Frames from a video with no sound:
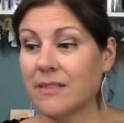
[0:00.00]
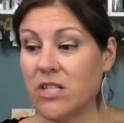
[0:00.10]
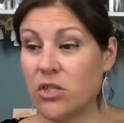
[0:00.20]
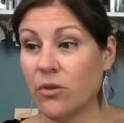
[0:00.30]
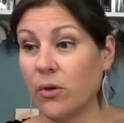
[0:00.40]

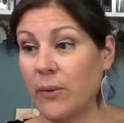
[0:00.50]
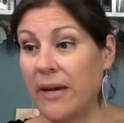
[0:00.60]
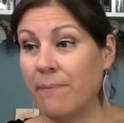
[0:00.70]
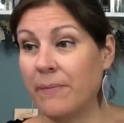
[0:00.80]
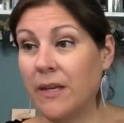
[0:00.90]
Did you throw it
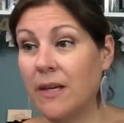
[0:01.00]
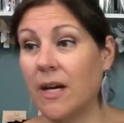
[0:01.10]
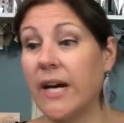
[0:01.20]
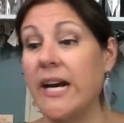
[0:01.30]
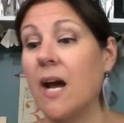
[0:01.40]
away?
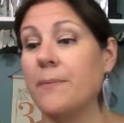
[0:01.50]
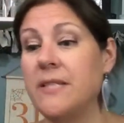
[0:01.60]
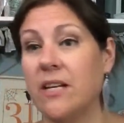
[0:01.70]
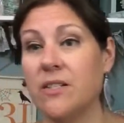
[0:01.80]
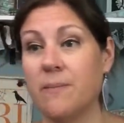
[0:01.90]
All right,
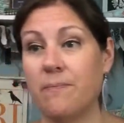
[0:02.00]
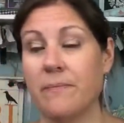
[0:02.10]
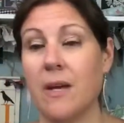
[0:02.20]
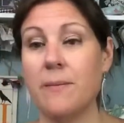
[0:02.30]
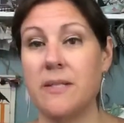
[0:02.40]
upstairs.
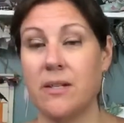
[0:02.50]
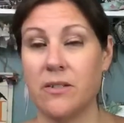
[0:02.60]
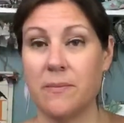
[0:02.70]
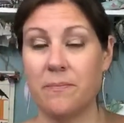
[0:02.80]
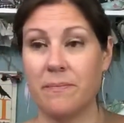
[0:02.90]

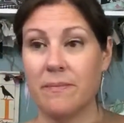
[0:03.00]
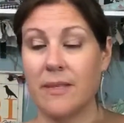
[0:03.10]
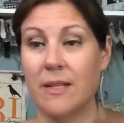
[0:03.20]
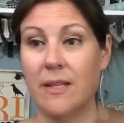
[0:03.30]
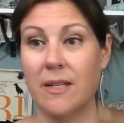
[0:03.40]
Upstairs.
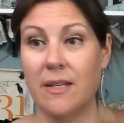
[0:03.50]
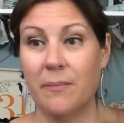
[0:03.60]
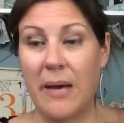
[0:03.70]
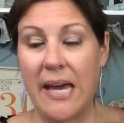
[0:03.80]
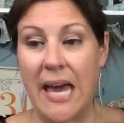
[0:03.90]

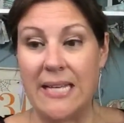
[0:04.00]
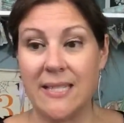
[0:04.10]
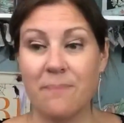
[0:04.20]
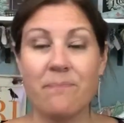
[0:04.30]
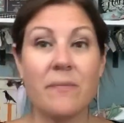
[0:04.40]
Bye,
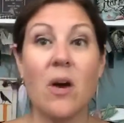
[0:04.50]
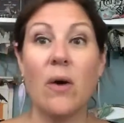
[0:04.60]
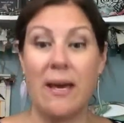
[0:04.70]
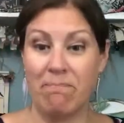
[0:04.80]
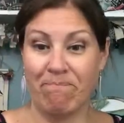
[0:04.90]
guys.
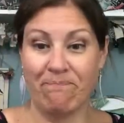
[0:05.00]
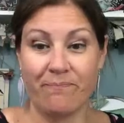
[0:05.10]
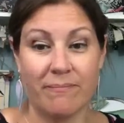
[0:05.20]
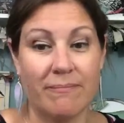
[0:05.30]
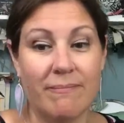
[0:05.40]
Okay.
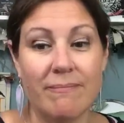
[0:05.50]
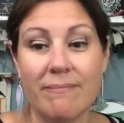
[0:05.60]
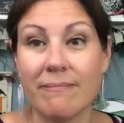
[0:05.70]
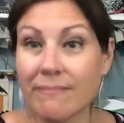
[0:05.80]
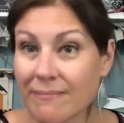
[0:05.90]

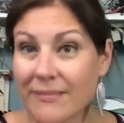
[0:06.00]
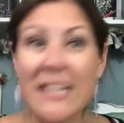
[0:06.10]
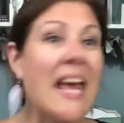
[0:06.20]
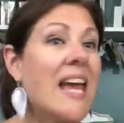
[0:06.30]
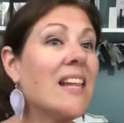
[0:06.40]
Good
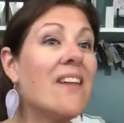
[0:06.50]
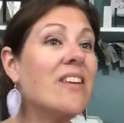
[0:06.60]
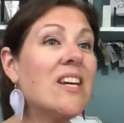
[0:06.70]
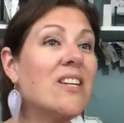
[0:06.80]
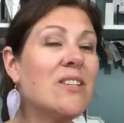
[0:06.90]
night, love
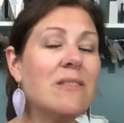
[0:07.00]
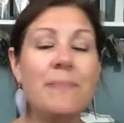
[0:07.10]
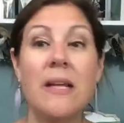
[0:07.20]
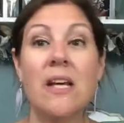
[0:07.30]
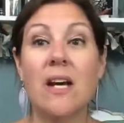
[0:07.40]
you.
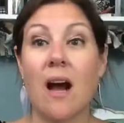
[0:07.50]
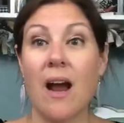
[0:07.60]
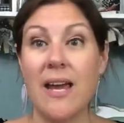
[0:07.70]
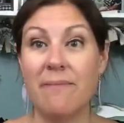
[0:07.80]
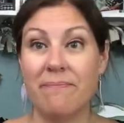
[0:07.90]
All
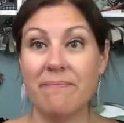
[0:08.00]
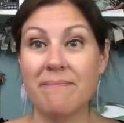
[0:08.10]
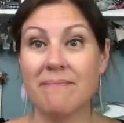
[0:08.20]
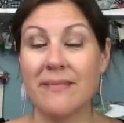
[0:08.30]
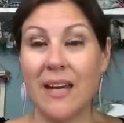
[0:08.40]
right,
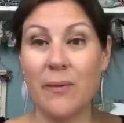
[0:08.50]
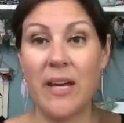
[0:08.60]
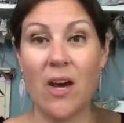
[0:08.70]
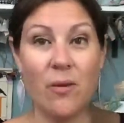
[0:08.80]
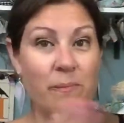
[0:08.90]
here we
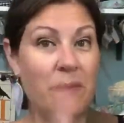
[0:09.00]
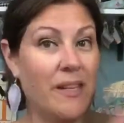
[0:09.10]
go.